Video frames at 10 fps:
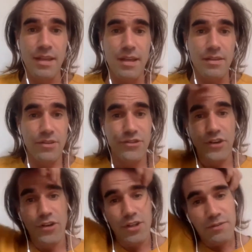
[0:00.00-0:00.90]
The
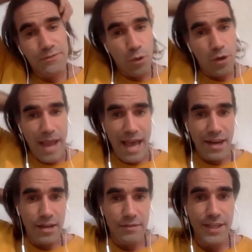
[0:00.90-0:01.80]
general
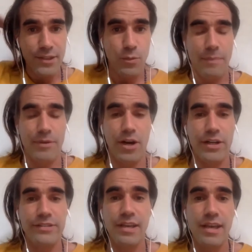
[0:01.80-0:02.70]
format of these
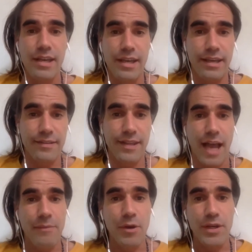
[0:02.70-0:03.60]
webinars is that
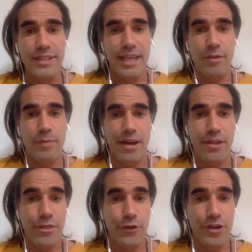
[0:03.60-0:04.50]
I'm going to give about
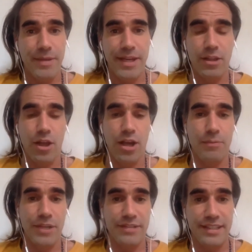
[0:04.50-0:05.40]
a 30 minute long
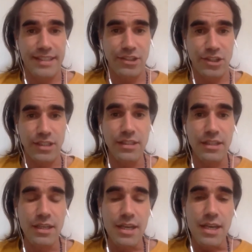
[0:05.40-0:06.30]
presentation,
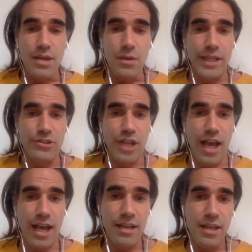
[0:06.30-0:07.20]
which
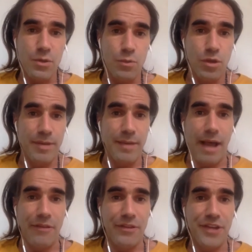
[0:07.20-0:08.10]
uh, will be
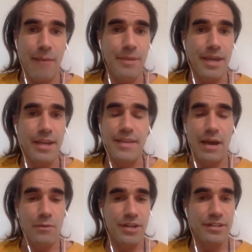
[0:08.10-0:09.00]
about the topic
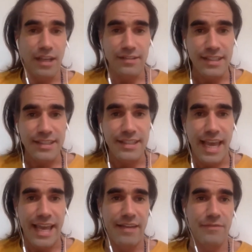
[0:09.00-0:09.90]
that we're discussing
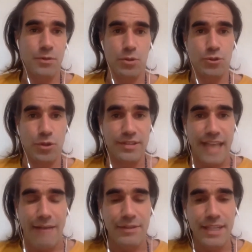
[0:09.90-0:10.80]
today of cultural
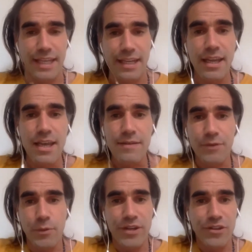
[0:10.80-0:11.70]
scaffolding
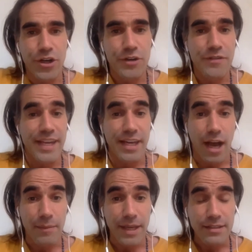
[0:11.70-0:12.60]
for regenerative
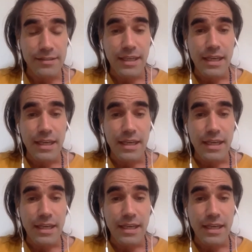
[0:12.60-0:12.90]
economics.